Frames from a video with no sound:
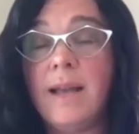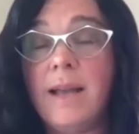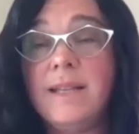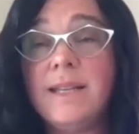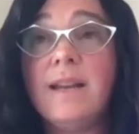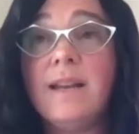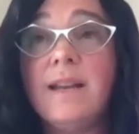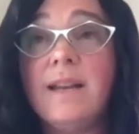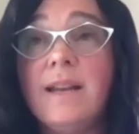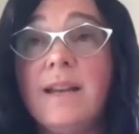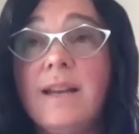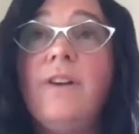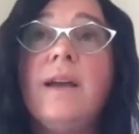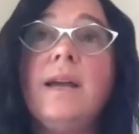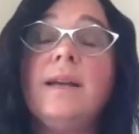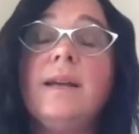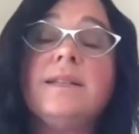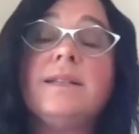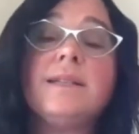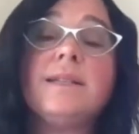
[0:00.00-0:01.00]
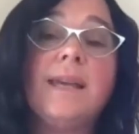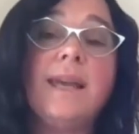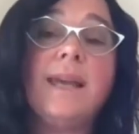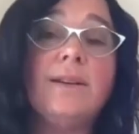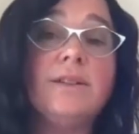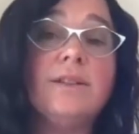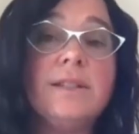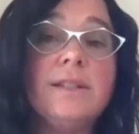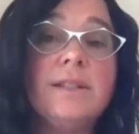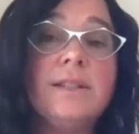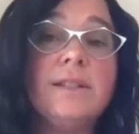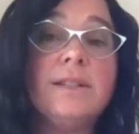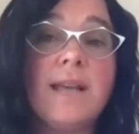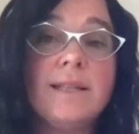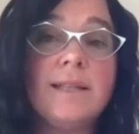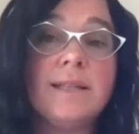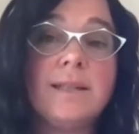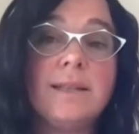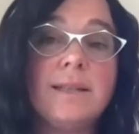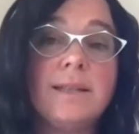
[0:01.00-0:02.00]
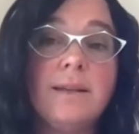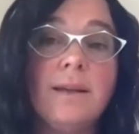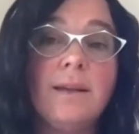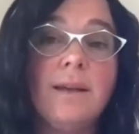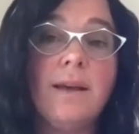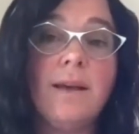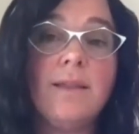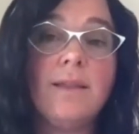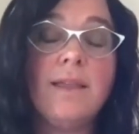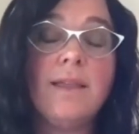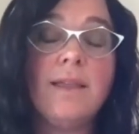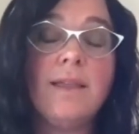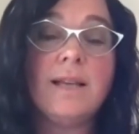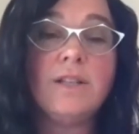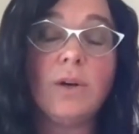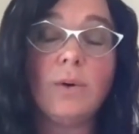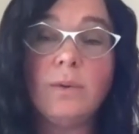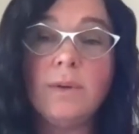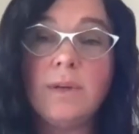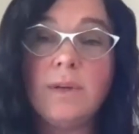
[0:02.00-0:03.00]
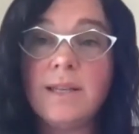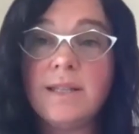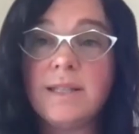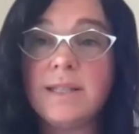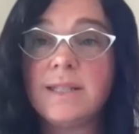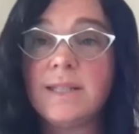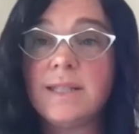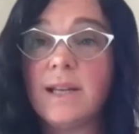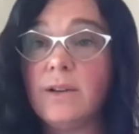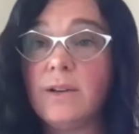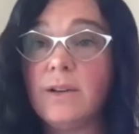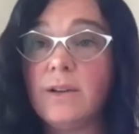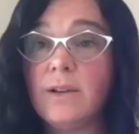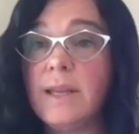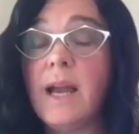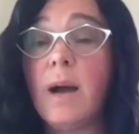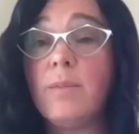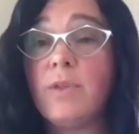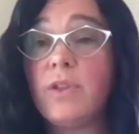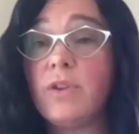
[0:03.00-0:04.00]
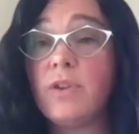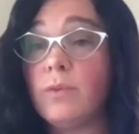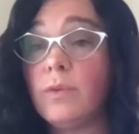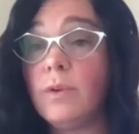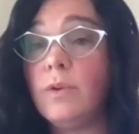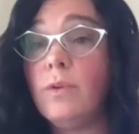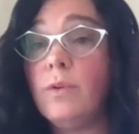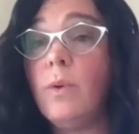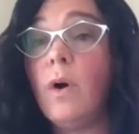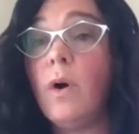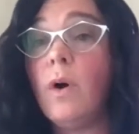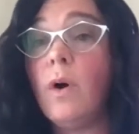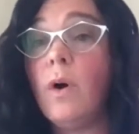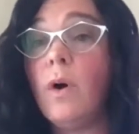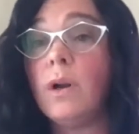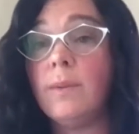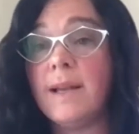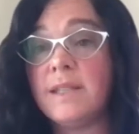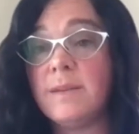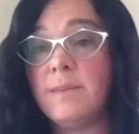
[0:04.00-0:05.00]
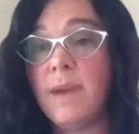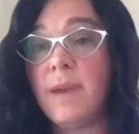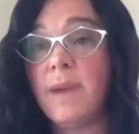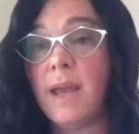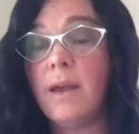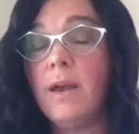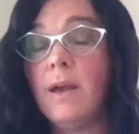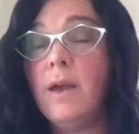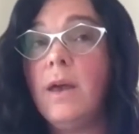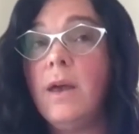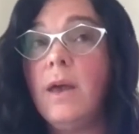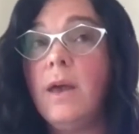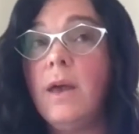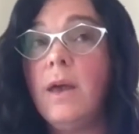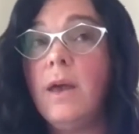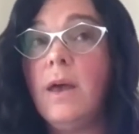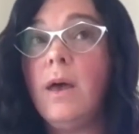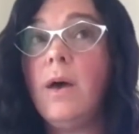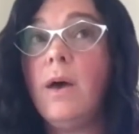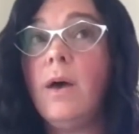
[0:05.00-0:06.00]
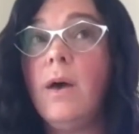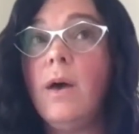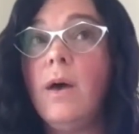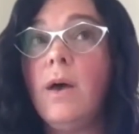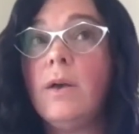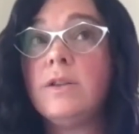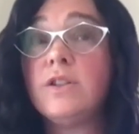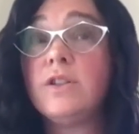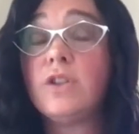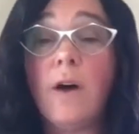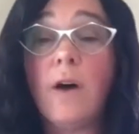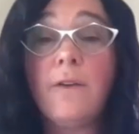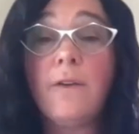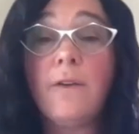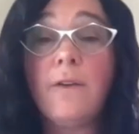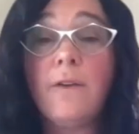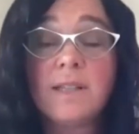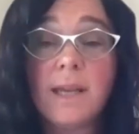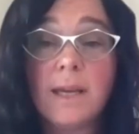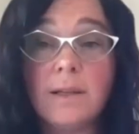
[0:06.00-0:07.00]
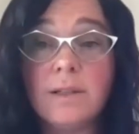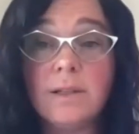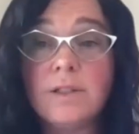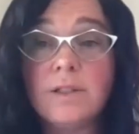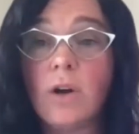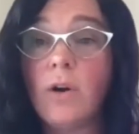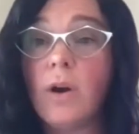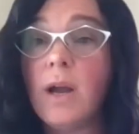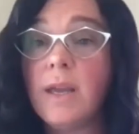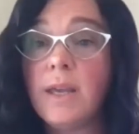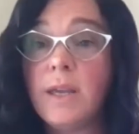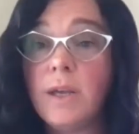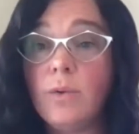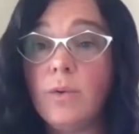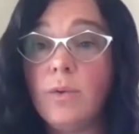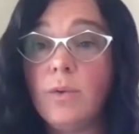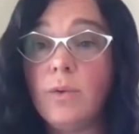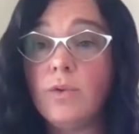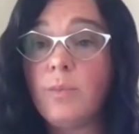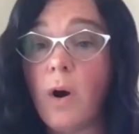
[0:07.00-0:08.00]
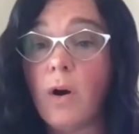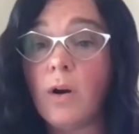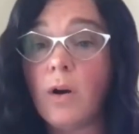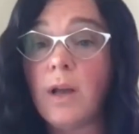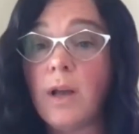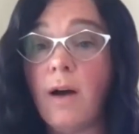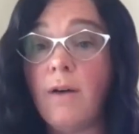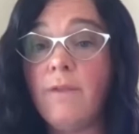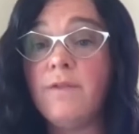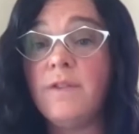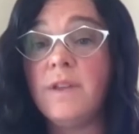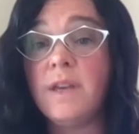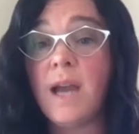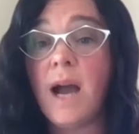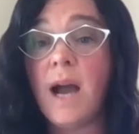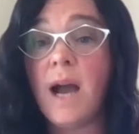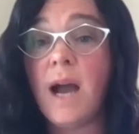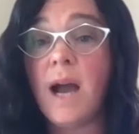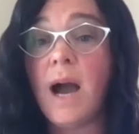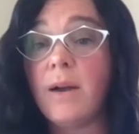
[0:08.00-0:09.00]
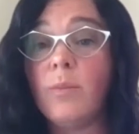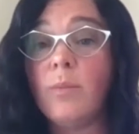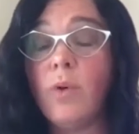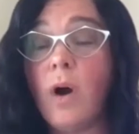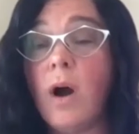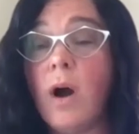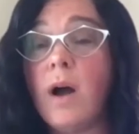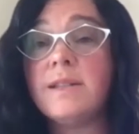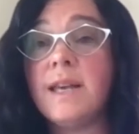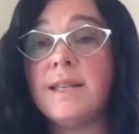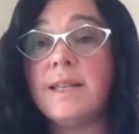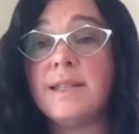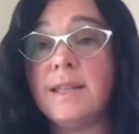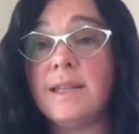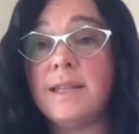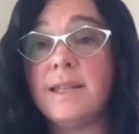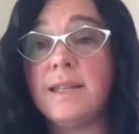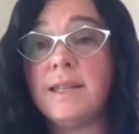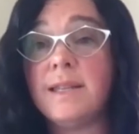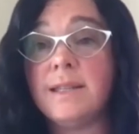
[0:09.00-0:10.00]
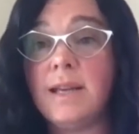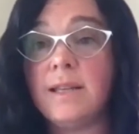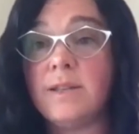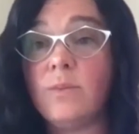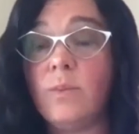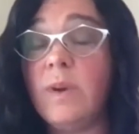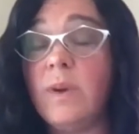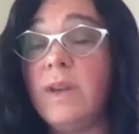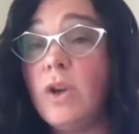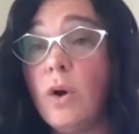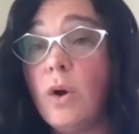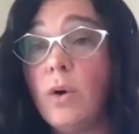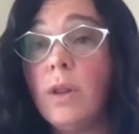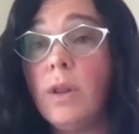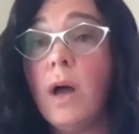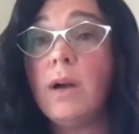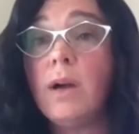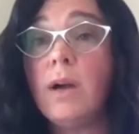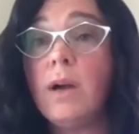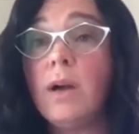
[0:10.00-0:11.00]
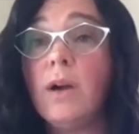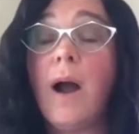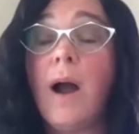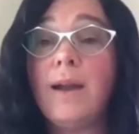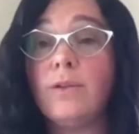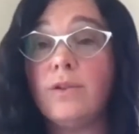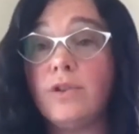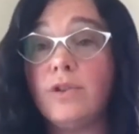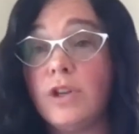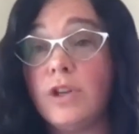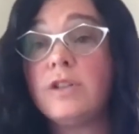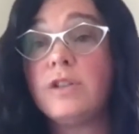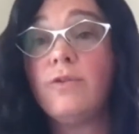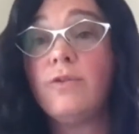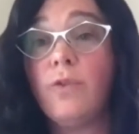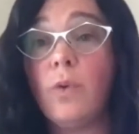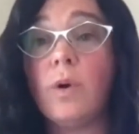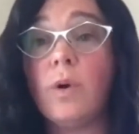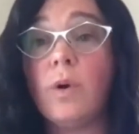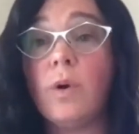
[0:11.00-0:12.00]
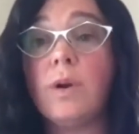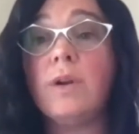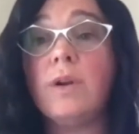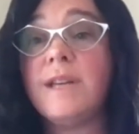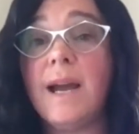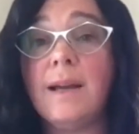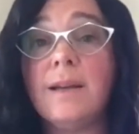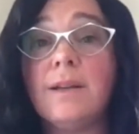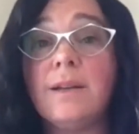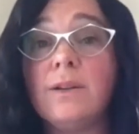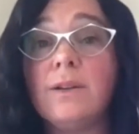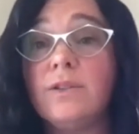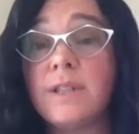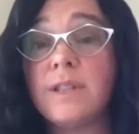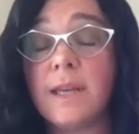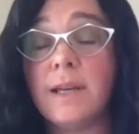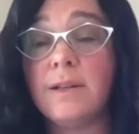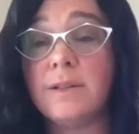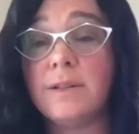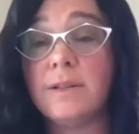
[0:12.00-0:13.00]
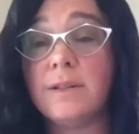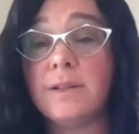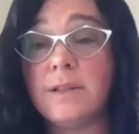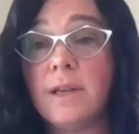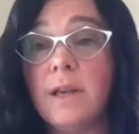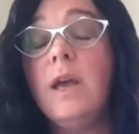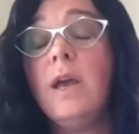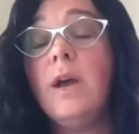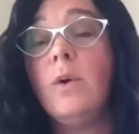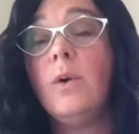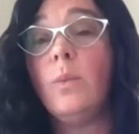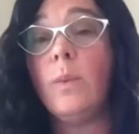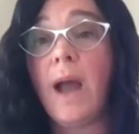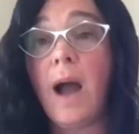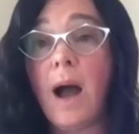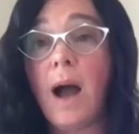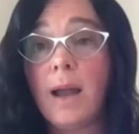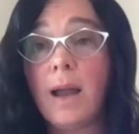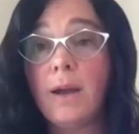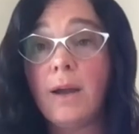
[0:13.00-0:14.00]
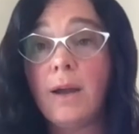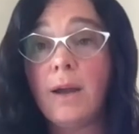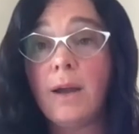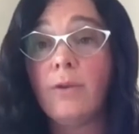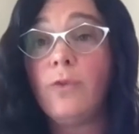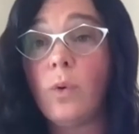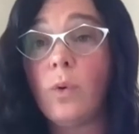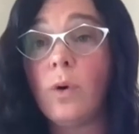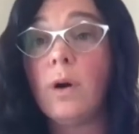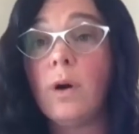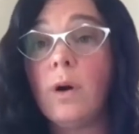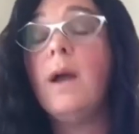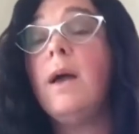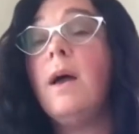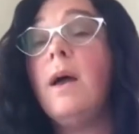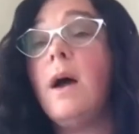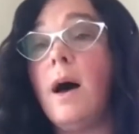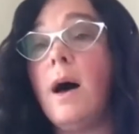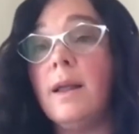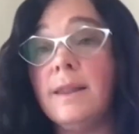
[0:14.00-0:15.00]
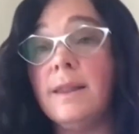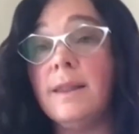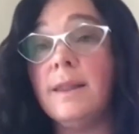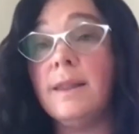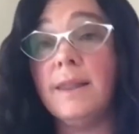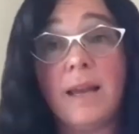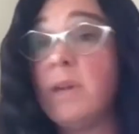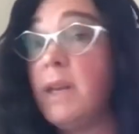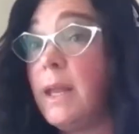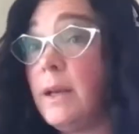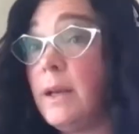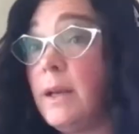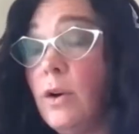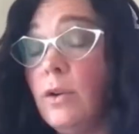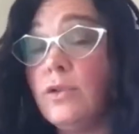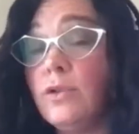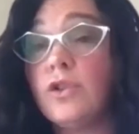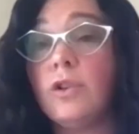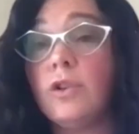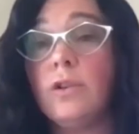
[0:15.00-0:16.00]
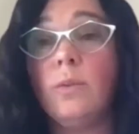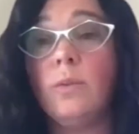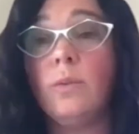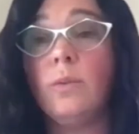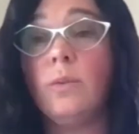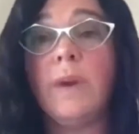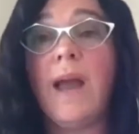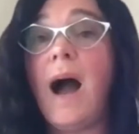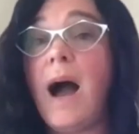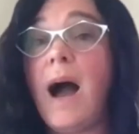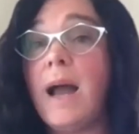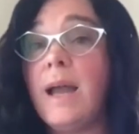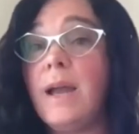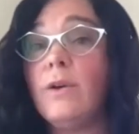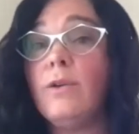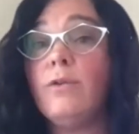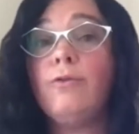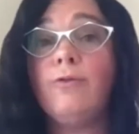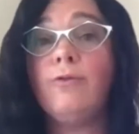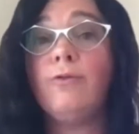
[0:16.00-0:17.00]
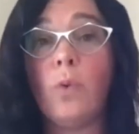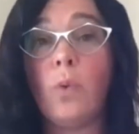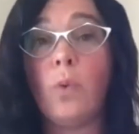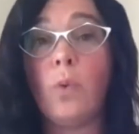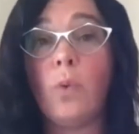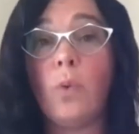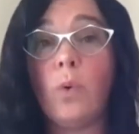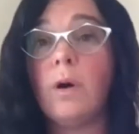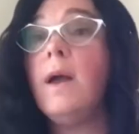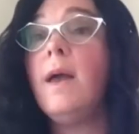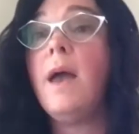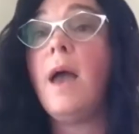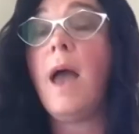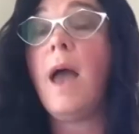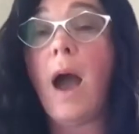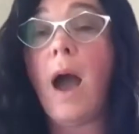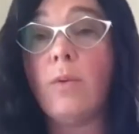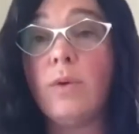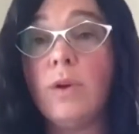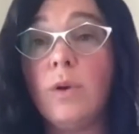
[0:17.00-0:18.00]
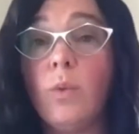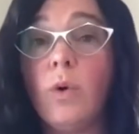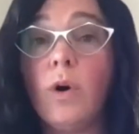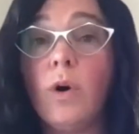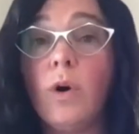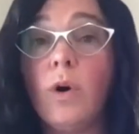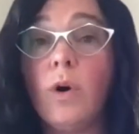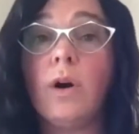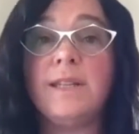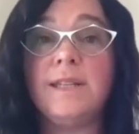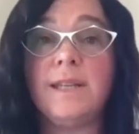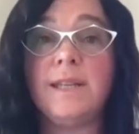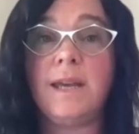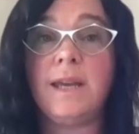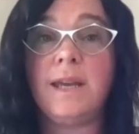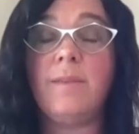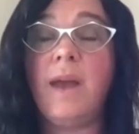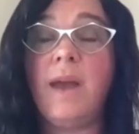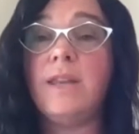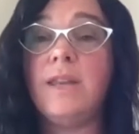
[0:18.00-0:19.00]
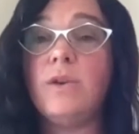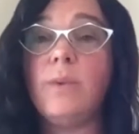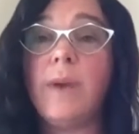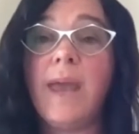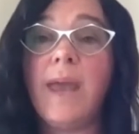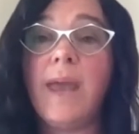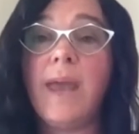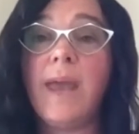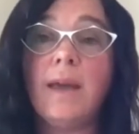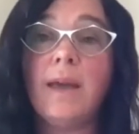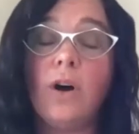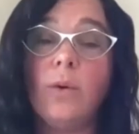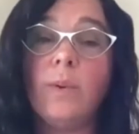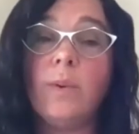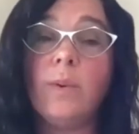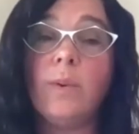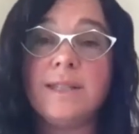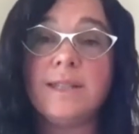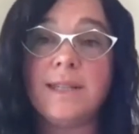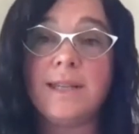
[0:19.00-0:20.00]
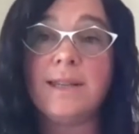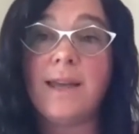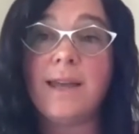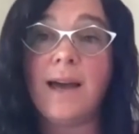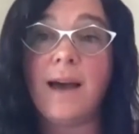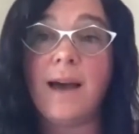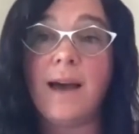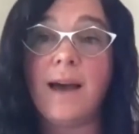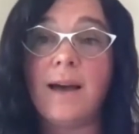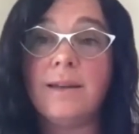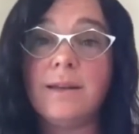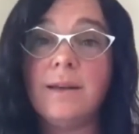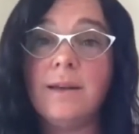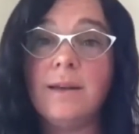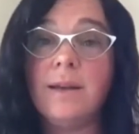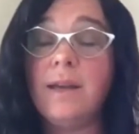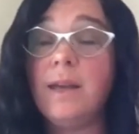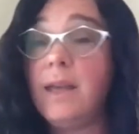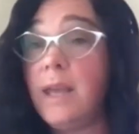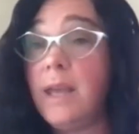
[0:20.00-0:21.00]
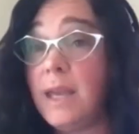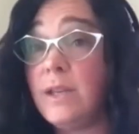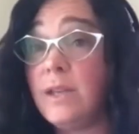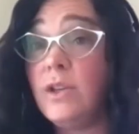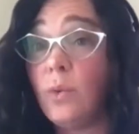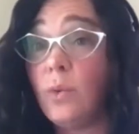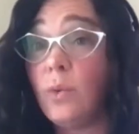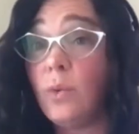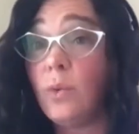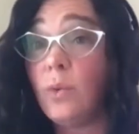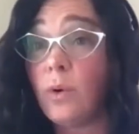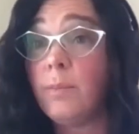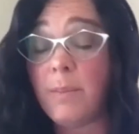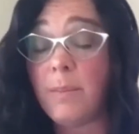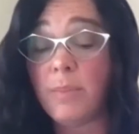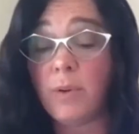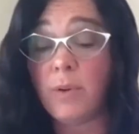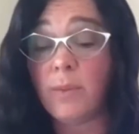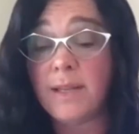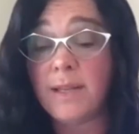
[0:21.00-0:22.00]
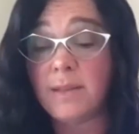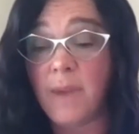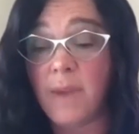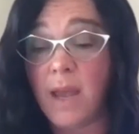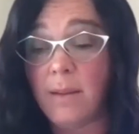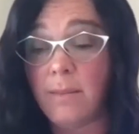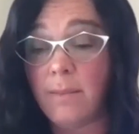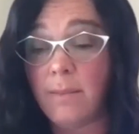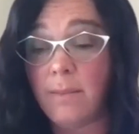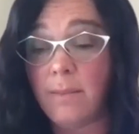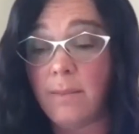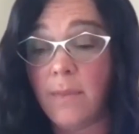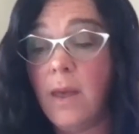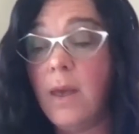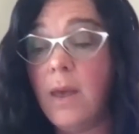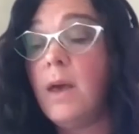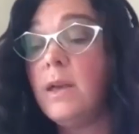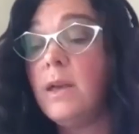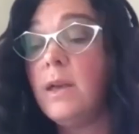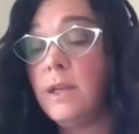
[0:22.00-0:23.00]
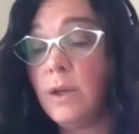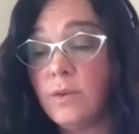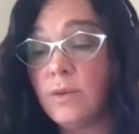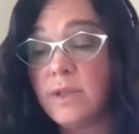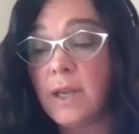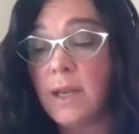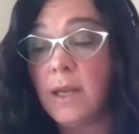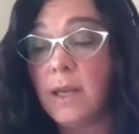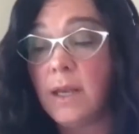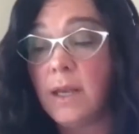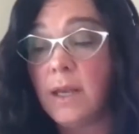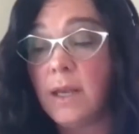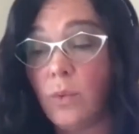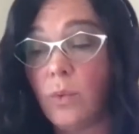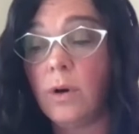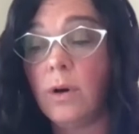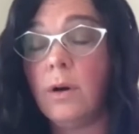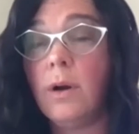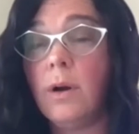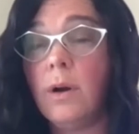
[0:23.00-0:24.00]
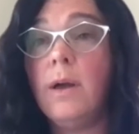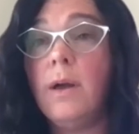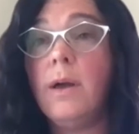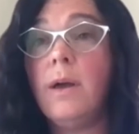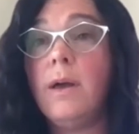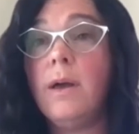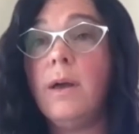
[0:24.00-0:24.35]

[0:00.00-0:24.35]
Identifying skill sets that don't necessarily come through on a resume. Soft skills are a huge part of the hiring process these days. We no longer hire just for your technical skills. We hire for alignment in culture. We hire for how you work on a team, and you can't always see that in your paper resume. Using your